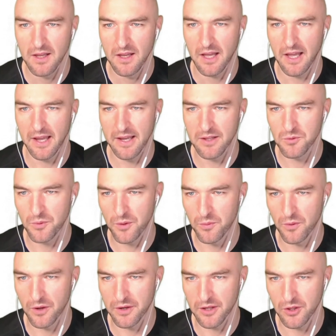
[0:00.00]
And we
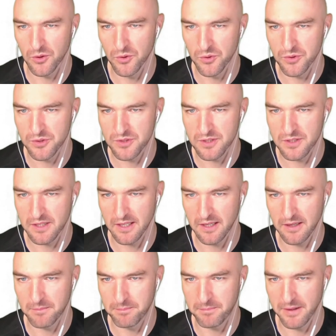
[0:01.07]
want to use
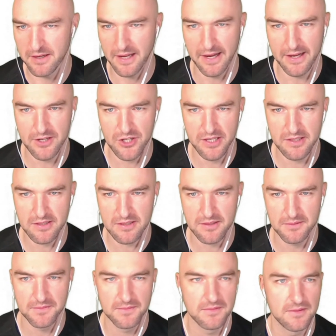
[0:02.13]
the bin edges
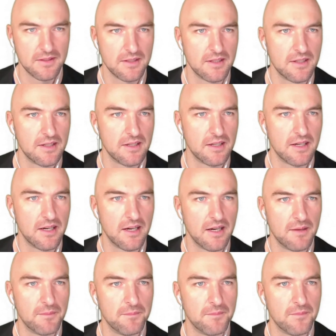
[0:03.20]

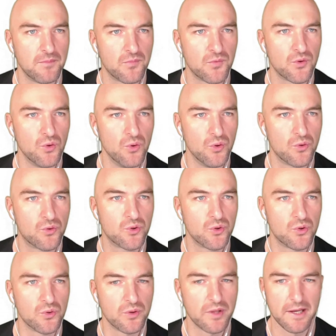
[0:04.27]
to
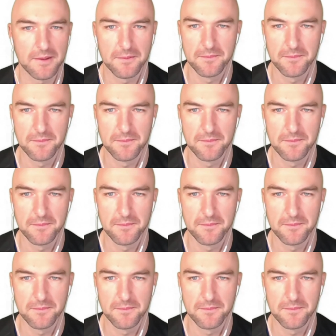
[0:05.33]
do that.